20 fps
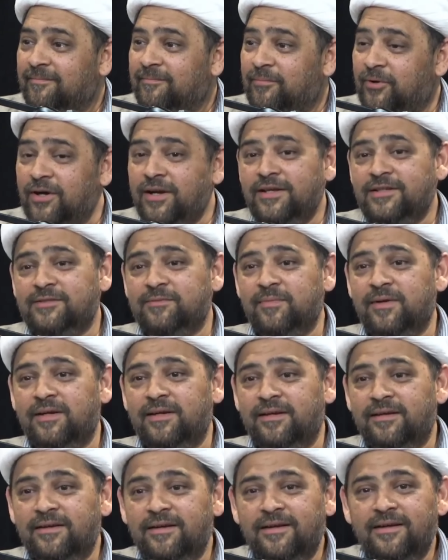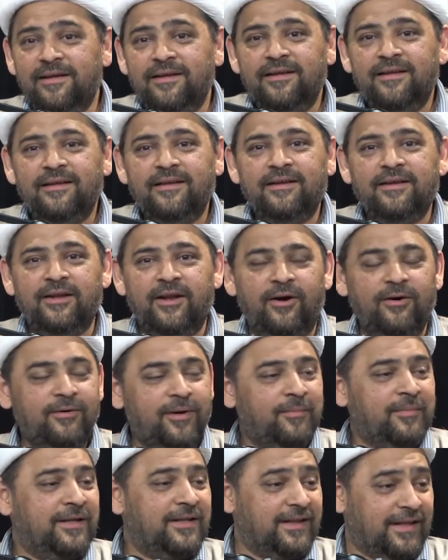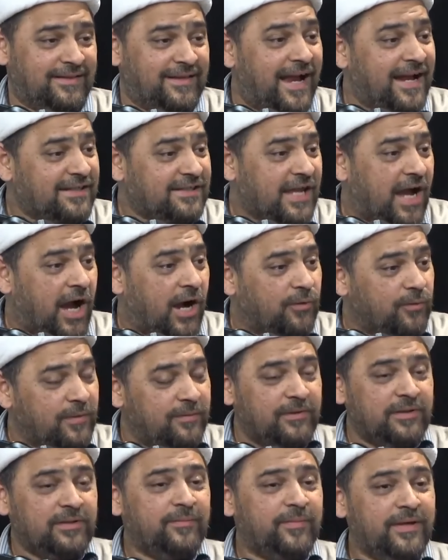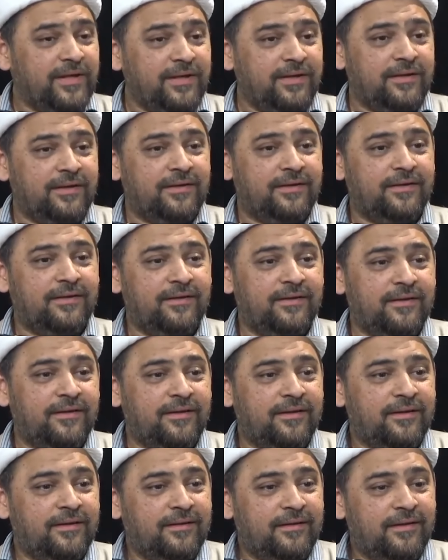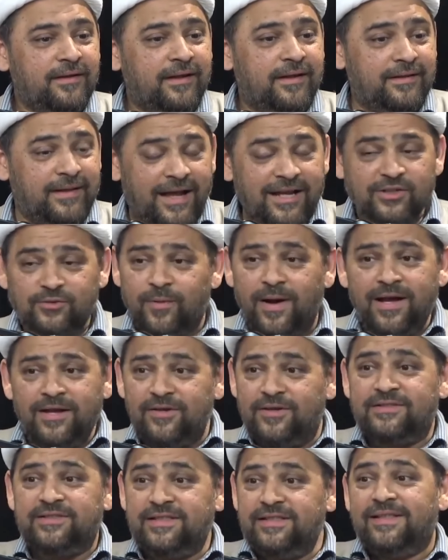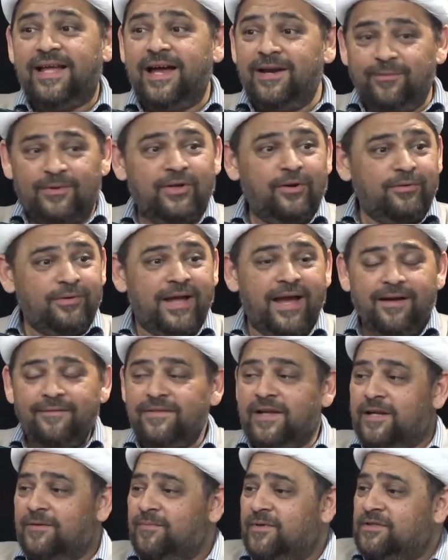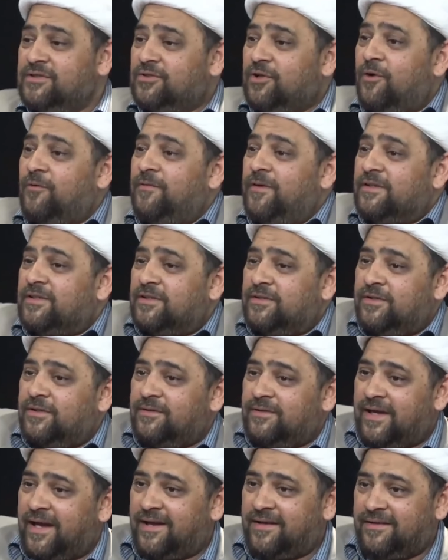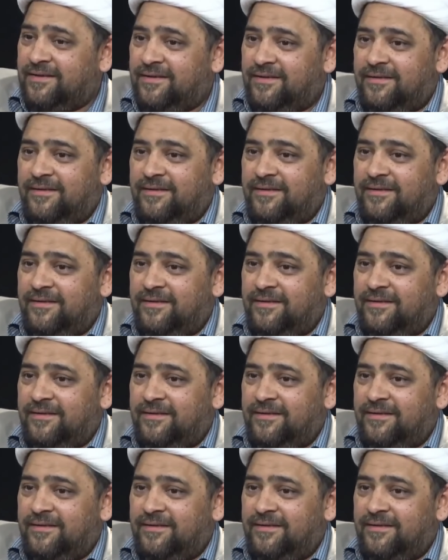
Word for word: Praise me. You know, I mean, that's how we will be. And that's why you see that we don't have that much tawfiq to do that.